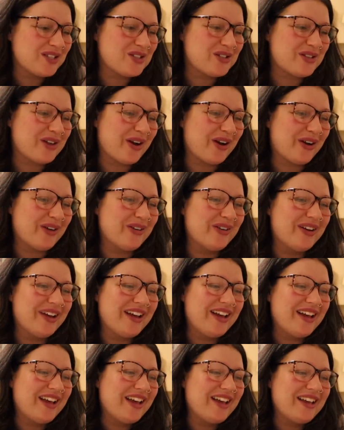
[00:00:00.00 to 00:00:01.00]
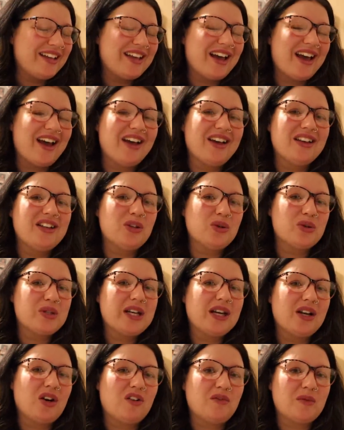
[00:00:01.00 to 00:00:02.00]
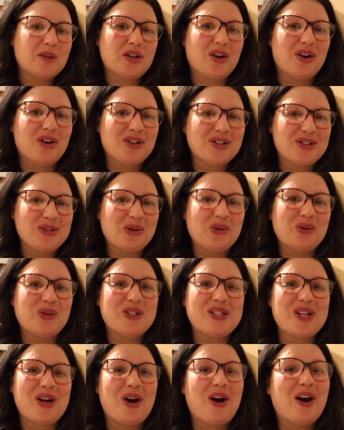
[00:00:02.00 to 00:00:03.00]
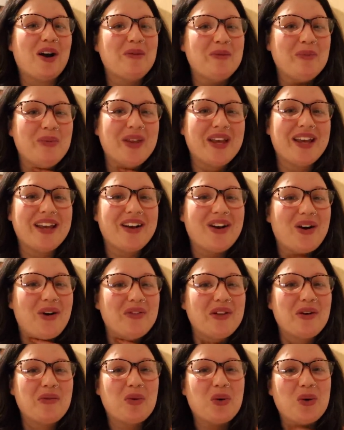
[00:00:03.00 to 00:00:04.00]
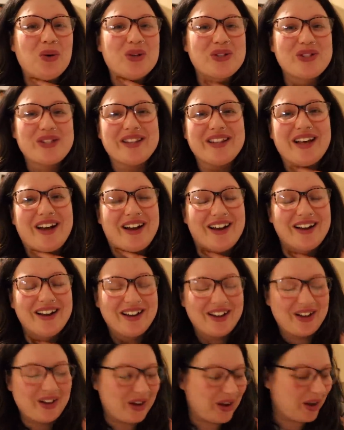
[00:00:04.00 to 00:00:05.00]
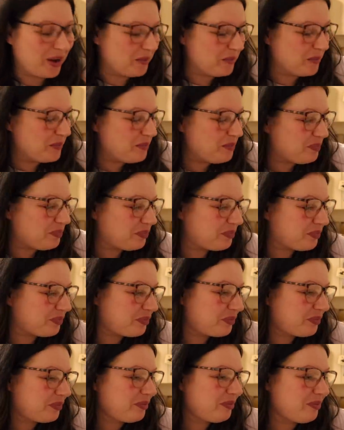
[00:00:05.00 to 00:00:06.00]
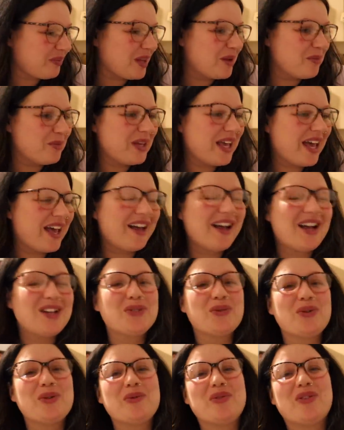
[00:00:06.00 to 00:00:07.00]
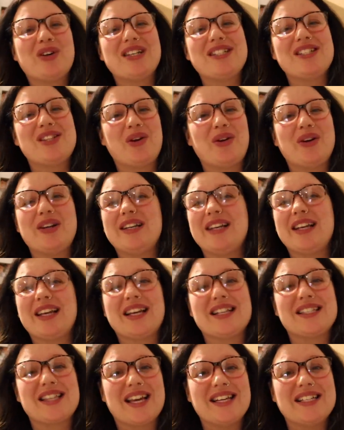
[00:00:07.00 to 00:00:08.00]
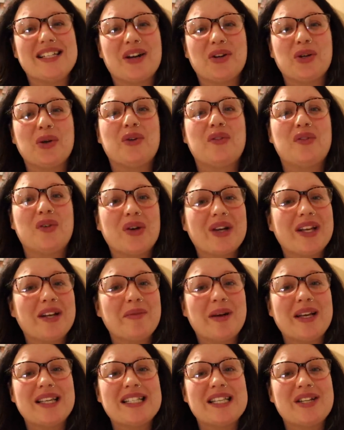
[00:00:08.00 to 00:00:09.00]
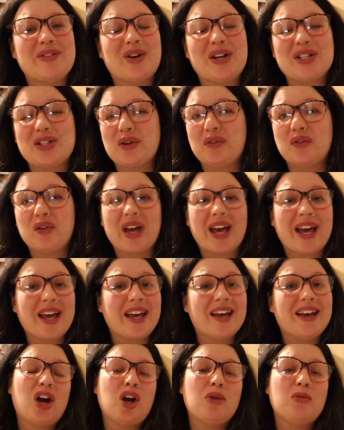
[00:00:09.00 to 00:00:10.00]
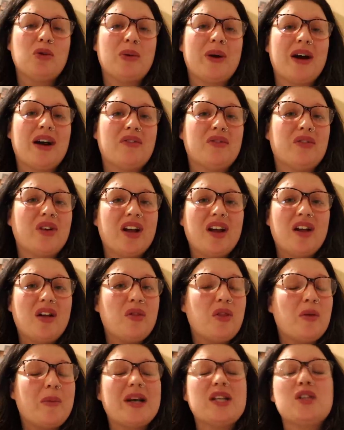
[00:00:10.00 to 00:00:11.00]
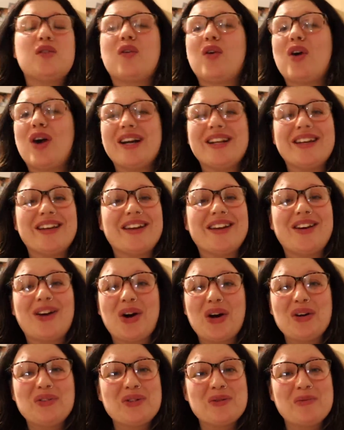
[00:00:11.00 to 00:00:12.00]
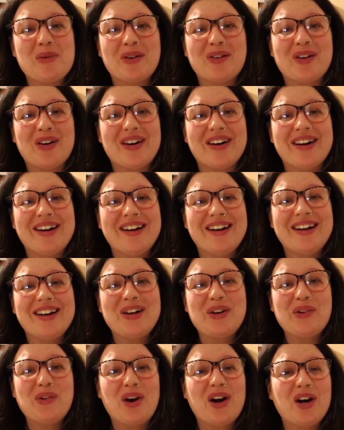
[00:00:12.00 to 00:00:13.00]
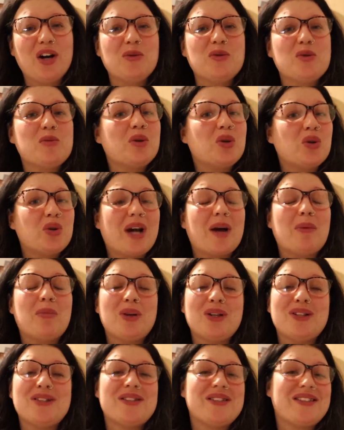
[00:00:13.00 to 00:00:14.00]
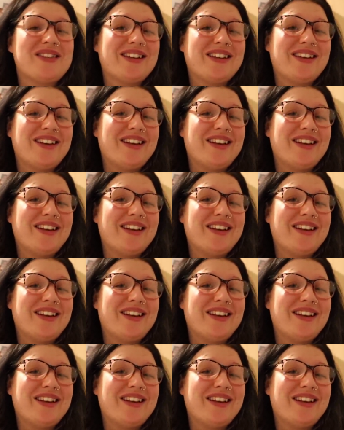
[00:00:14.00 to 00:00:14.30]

So yeah, you'll see a lot of my dogs all the time on their walks and that. Um, but yeah, as always, my friends, don't let any dickheads get you down. You're fucking amazing, alright? Don't forget it. I hope you have the best Friday of your life tomorrow. Alright, I hope something good happens.